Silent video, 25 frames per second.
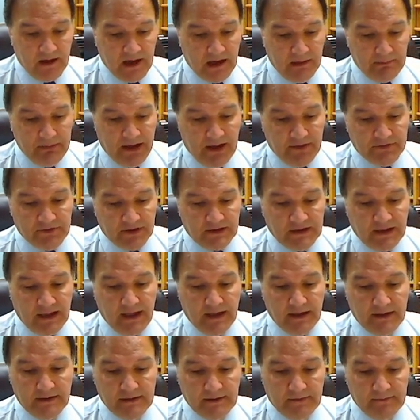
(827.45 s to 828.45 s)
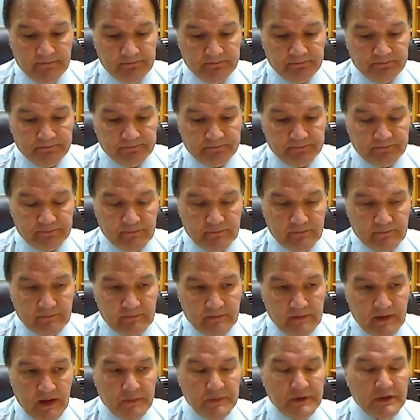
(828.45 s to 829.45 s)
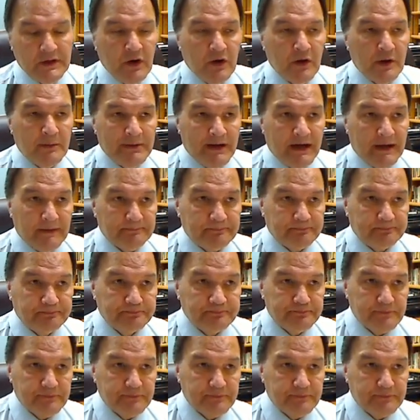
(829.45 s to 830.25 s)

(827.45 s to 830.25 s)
about the light. Now we know about